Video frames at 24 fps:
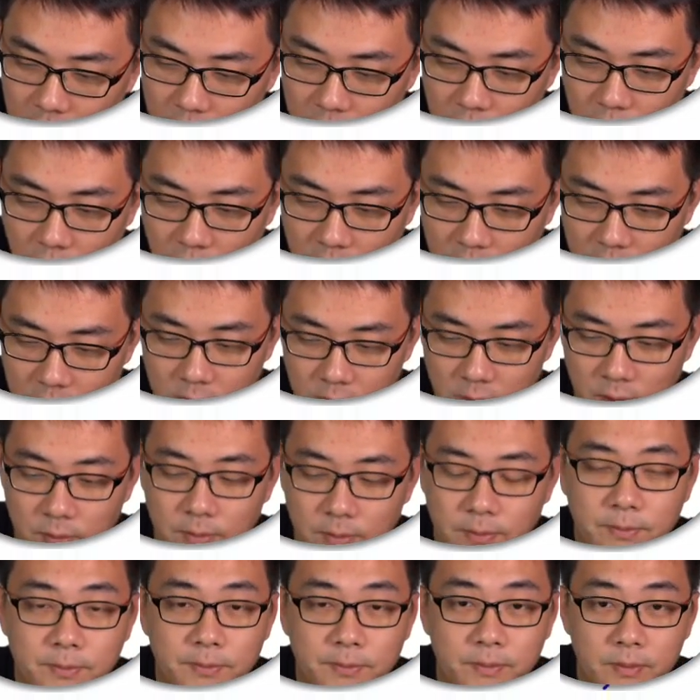is 1, 0.
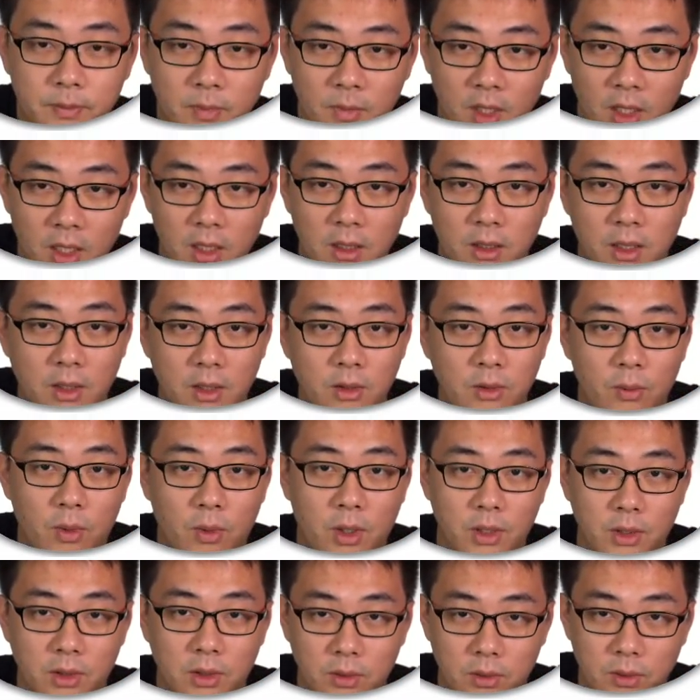Okay, then what
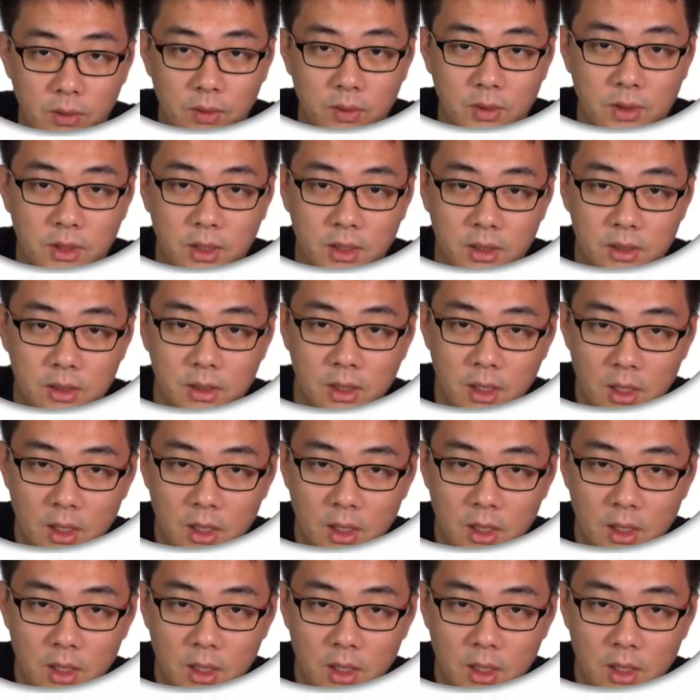you need to do is just